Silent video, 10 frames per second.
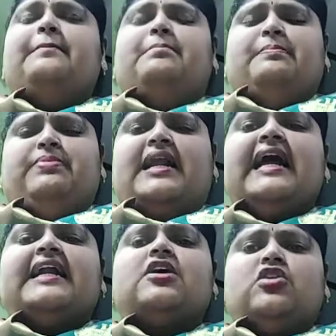
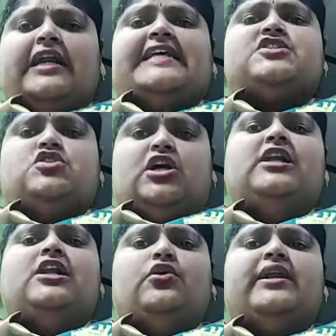blood
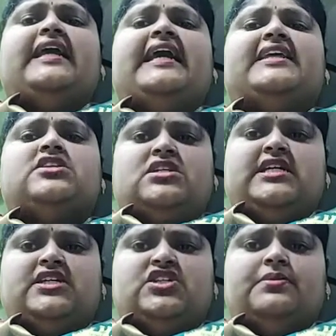cholesterol lowering
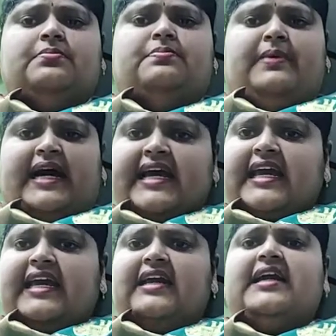agent
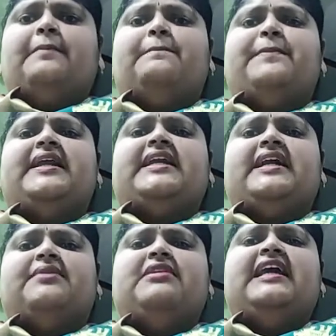by
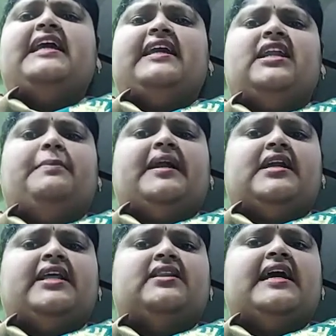competitively
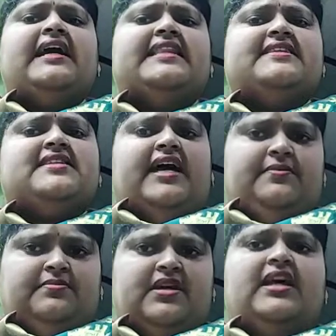inhibiting the
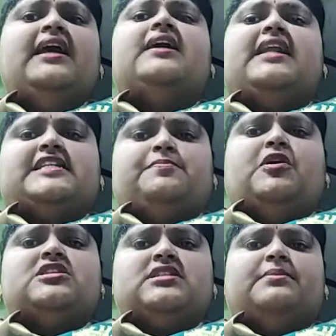enzyme
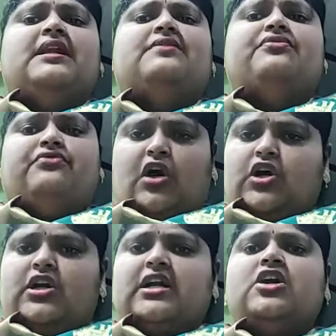responsible
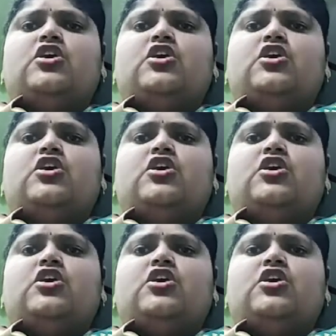for